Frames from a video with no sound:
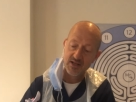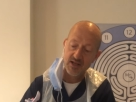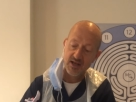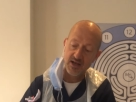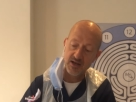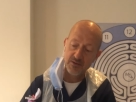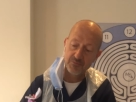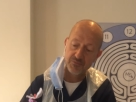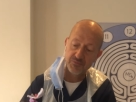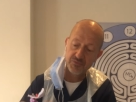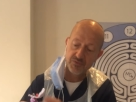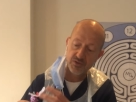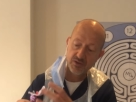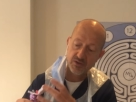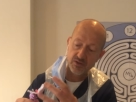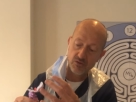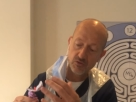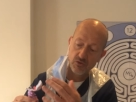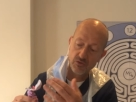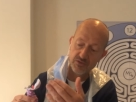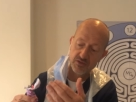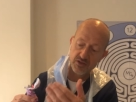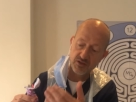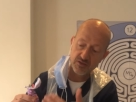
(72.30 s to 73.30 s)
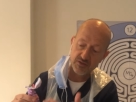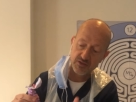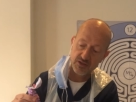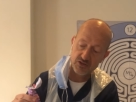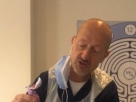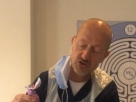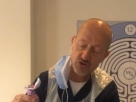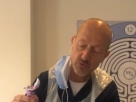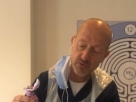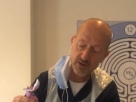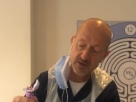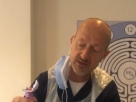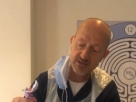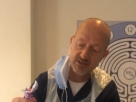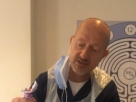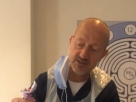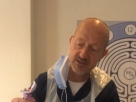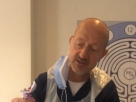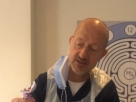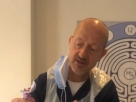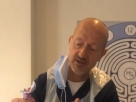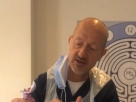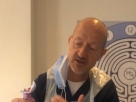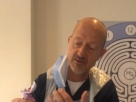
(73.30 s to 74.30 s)
um, all the, the
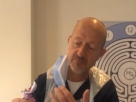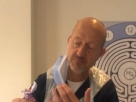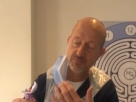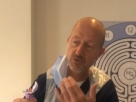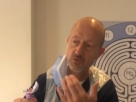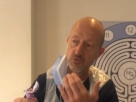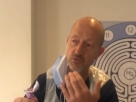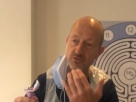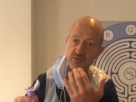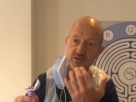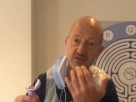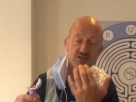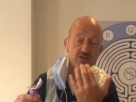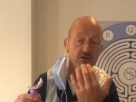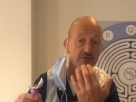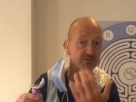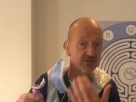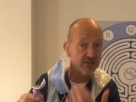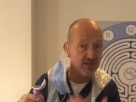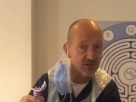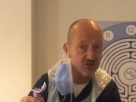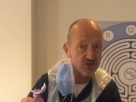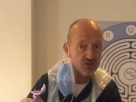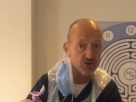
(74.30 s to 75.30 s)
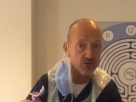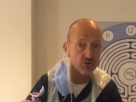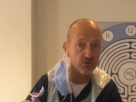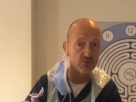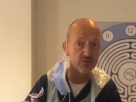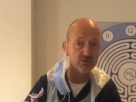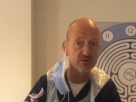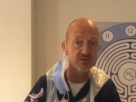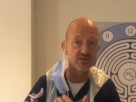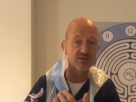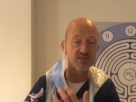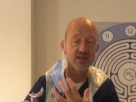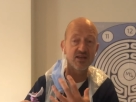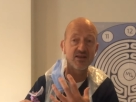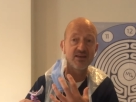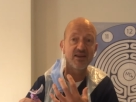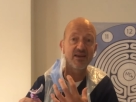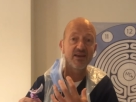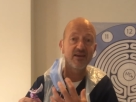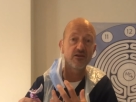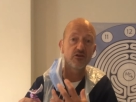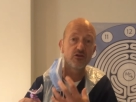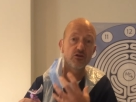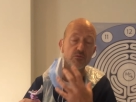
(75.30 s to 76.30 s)
joints, um, all the soft tissues, they
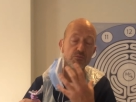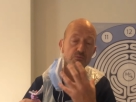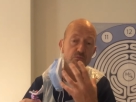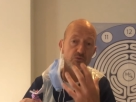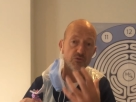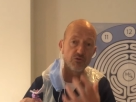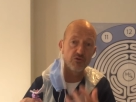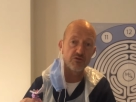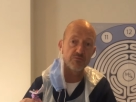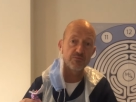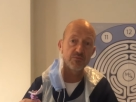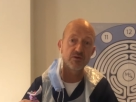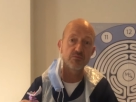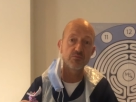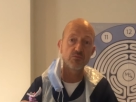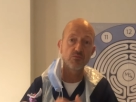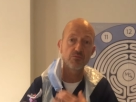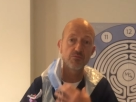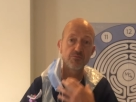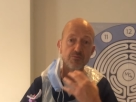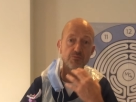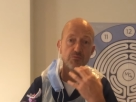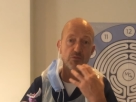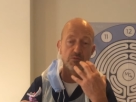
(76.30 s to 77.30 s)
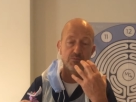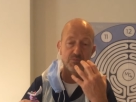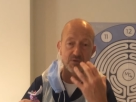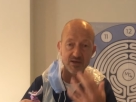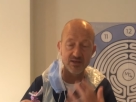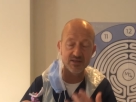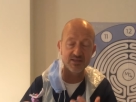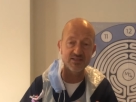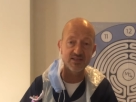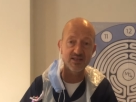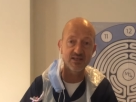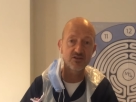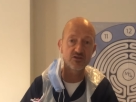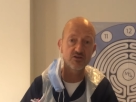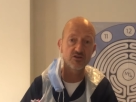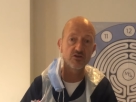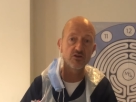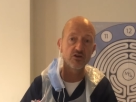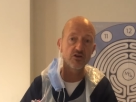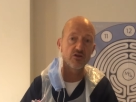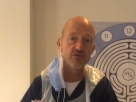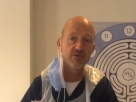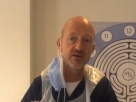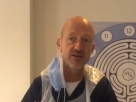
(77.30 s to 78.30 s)
need good movement, mobility to
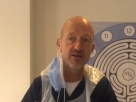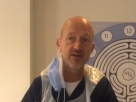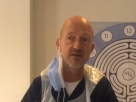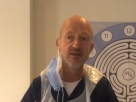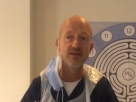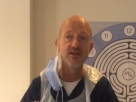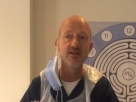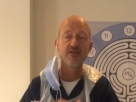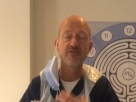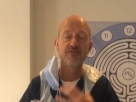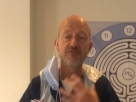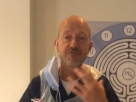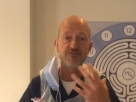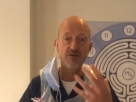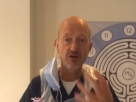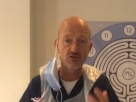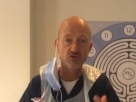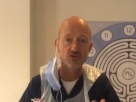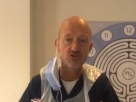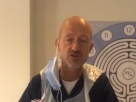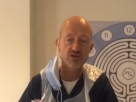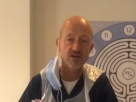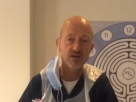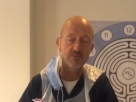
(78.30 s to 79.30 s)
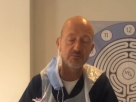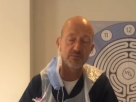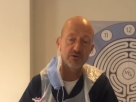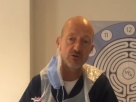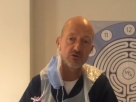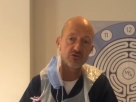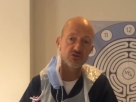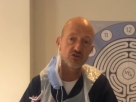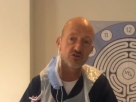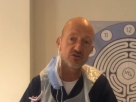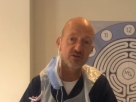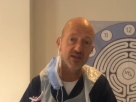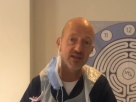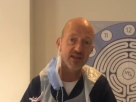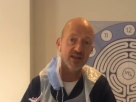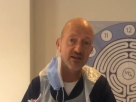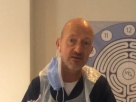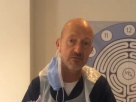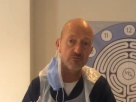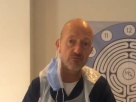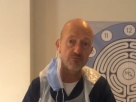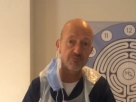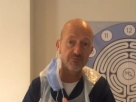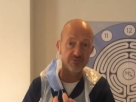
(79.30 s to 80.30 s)
not only function, but also to
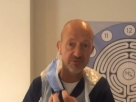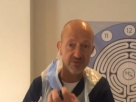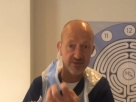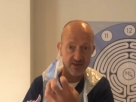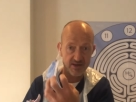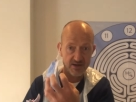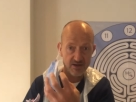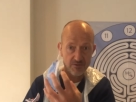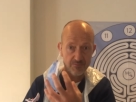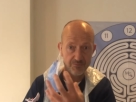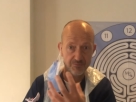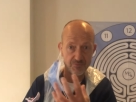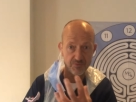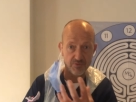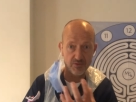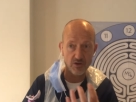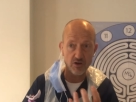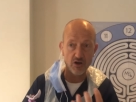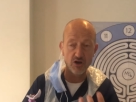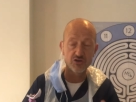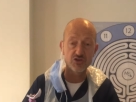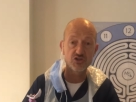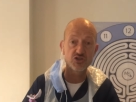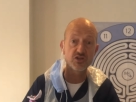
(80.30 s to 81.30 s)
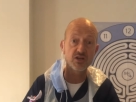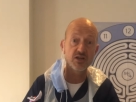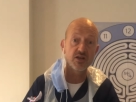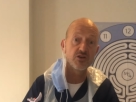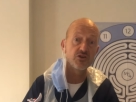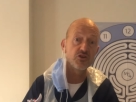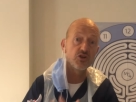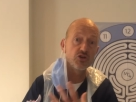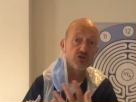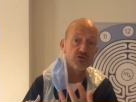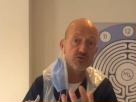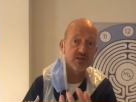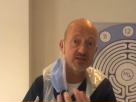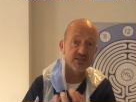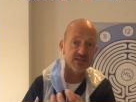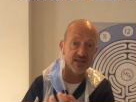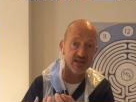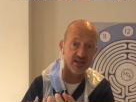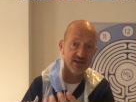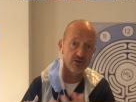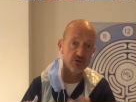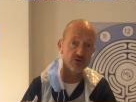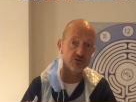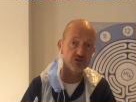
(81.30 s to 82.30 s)
get their oxygen and nutrients
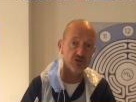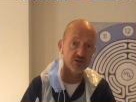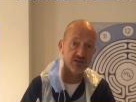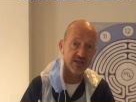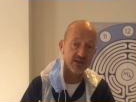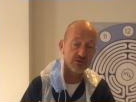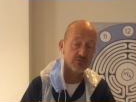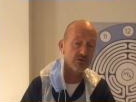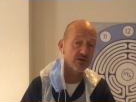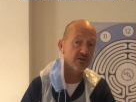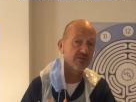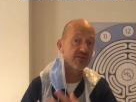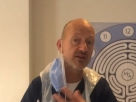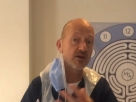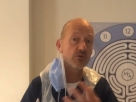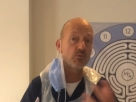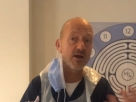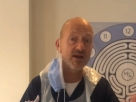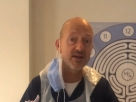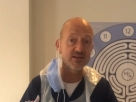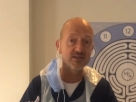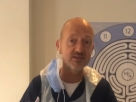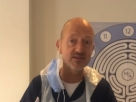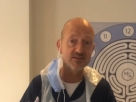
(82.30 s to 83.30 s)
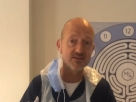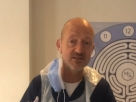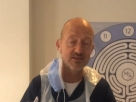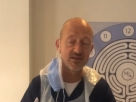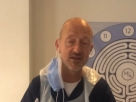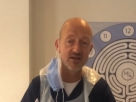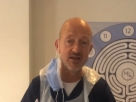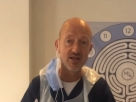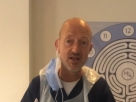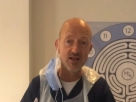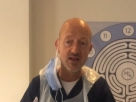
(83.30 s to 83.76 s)
in and also to get rid of their waste